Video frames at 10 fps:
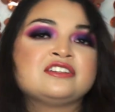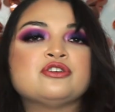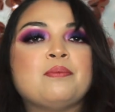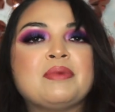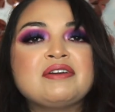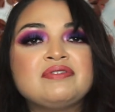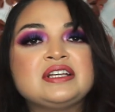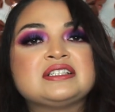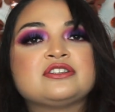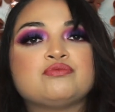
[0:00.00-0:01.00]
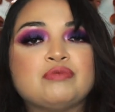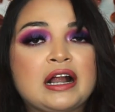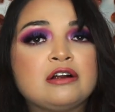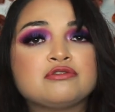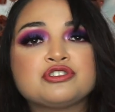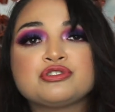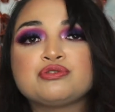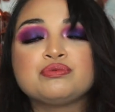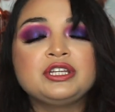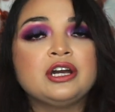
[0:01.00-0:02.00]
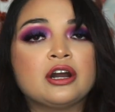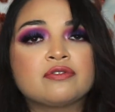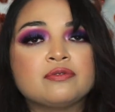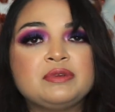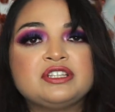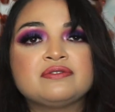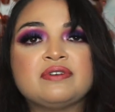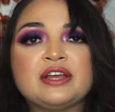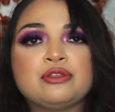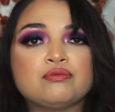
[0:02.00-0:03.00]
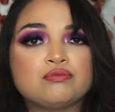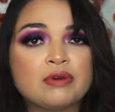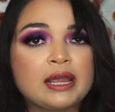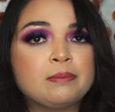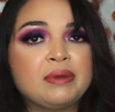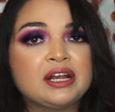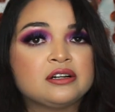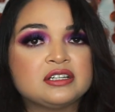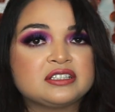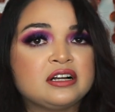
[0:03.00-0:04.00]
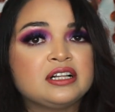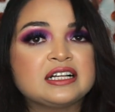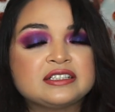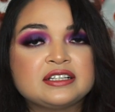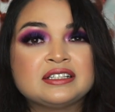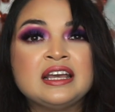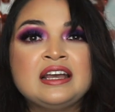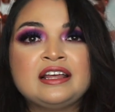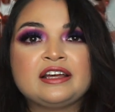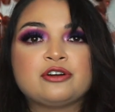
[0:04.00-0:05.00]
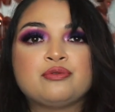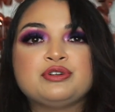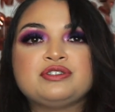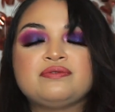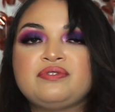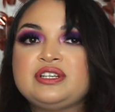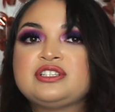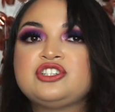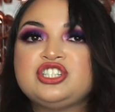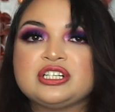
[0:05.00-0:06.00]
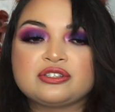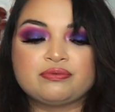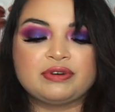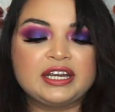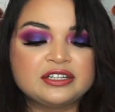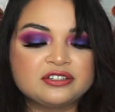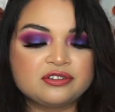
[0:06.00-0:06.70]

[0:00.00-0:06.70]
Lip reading: So my face is round, so it's really hard for me to find the right pair of sunglasses that are going to fit just right.